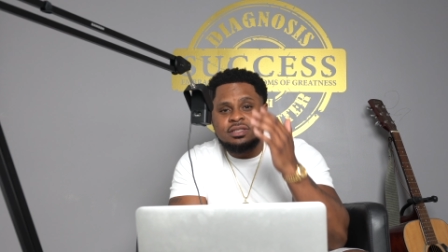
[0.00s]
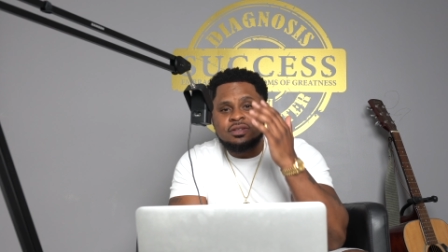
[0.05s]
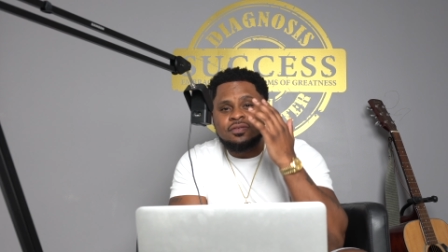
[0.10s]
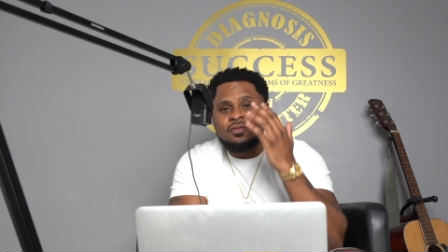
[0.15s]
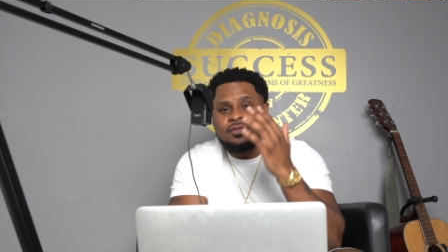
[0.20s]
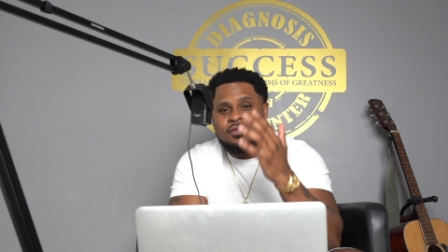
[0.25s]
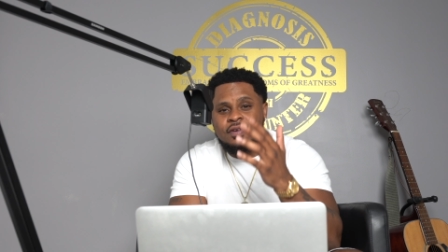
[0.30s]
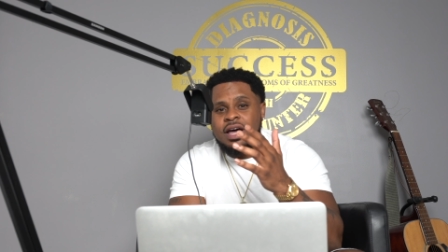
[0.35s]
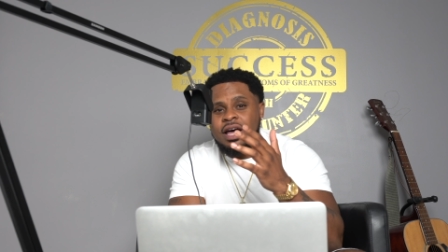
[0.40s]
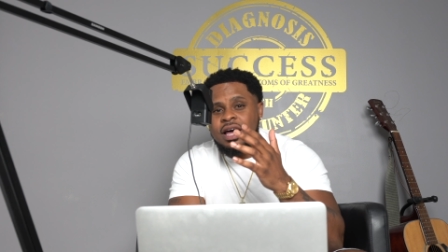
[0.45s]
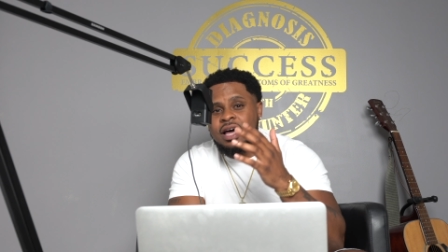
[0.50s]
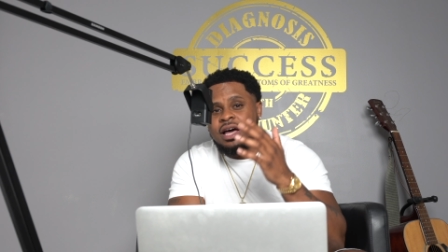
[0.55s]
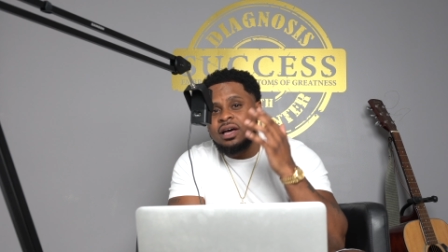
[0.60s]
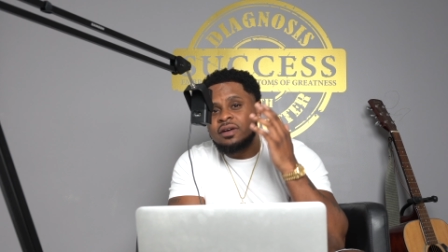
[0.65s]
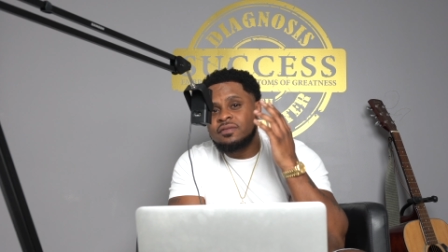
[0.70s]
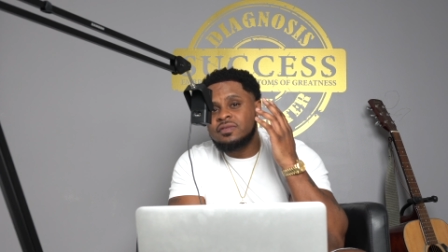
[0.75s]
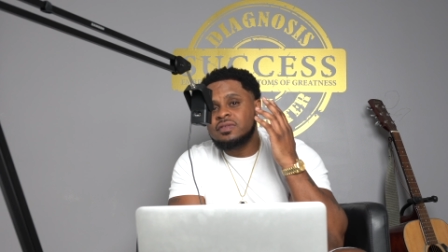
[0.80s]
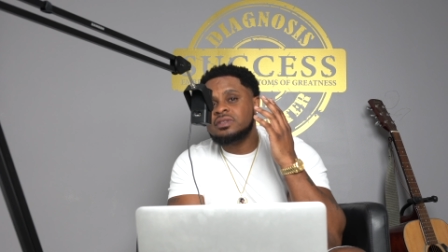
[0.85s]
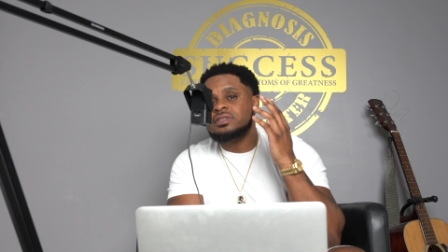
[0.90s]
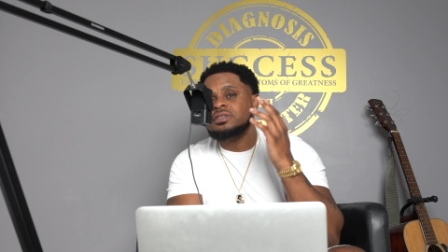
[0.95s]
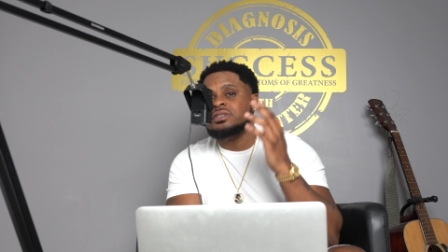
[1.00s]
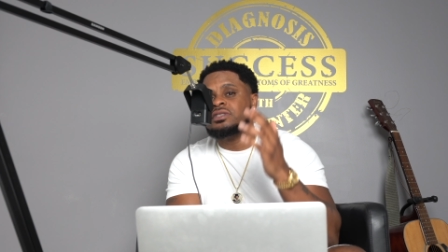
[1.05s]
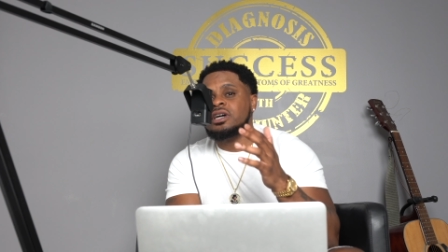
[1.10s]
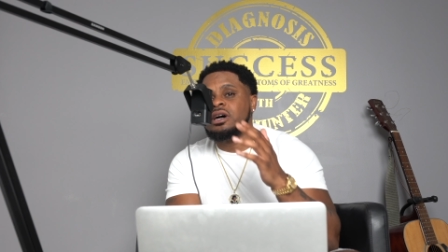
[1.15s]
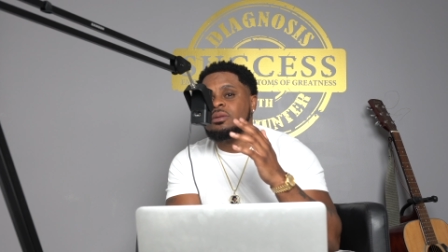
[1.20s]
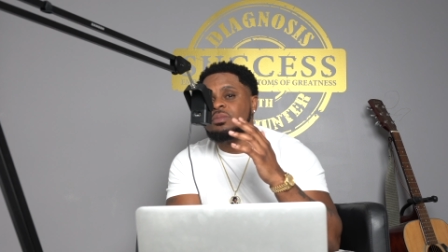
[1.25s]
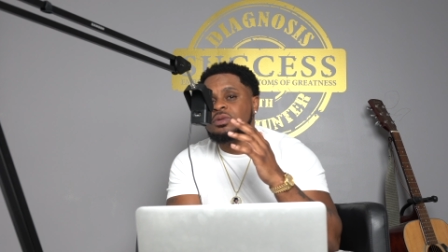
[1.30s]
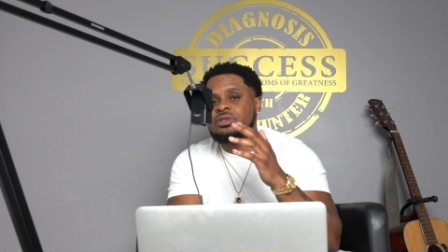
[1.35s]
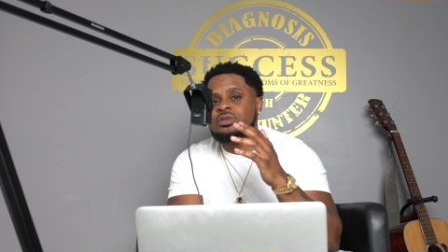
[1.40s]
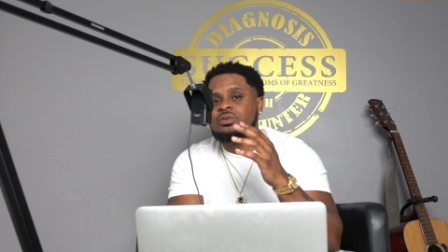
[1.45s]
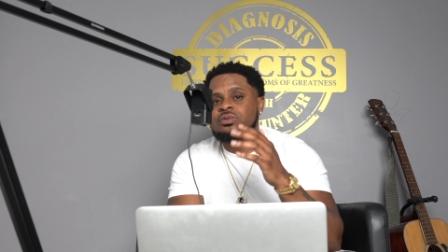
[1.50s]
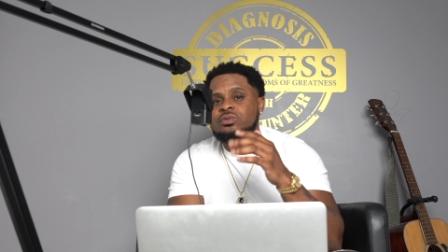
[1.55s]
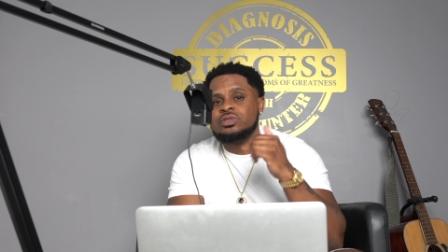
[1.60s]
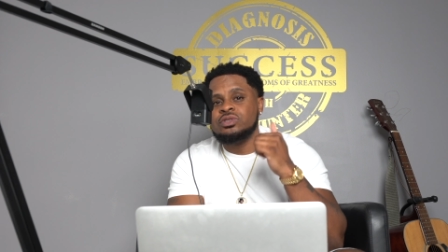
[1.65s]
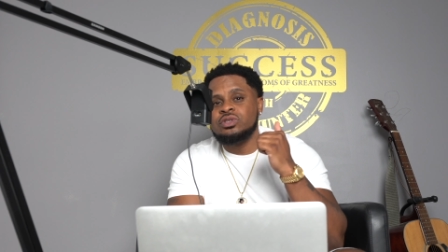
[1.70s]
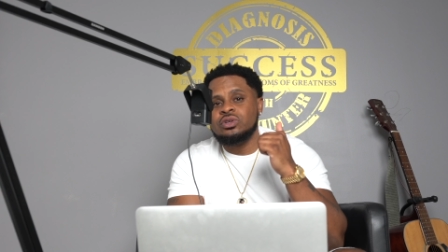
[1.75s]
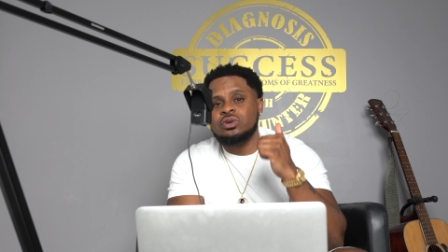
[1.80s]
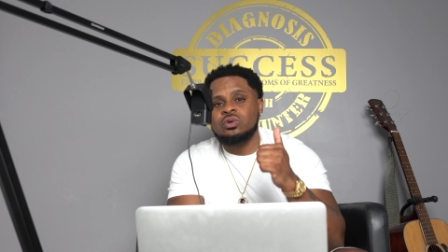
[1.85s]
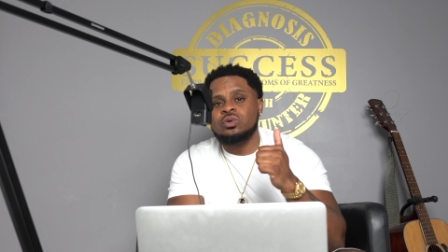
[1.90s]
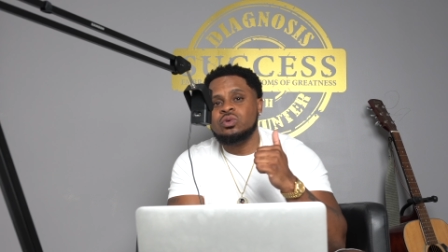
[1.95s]
the 5 W's:
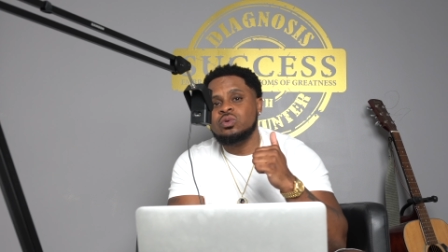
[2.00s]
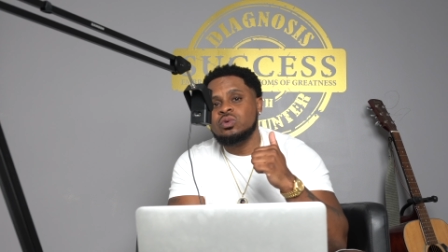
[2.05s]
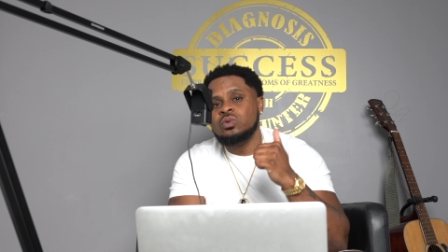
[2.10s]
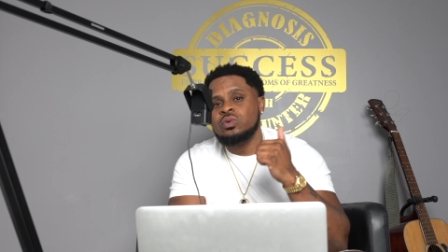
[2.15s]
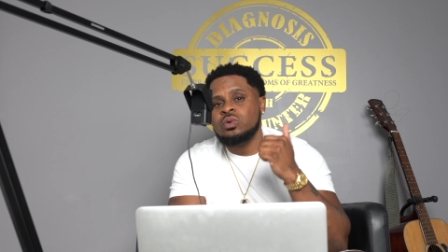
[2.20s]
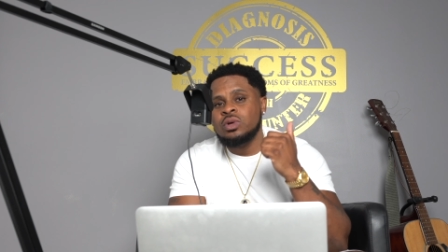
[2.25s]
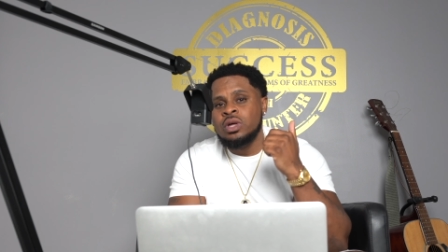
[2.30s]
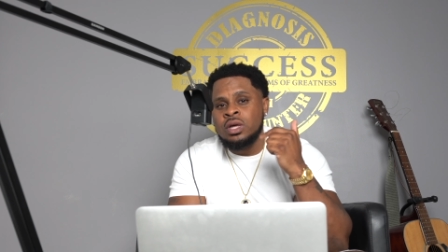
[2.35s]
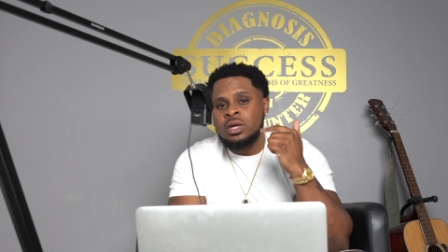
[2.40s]
the who,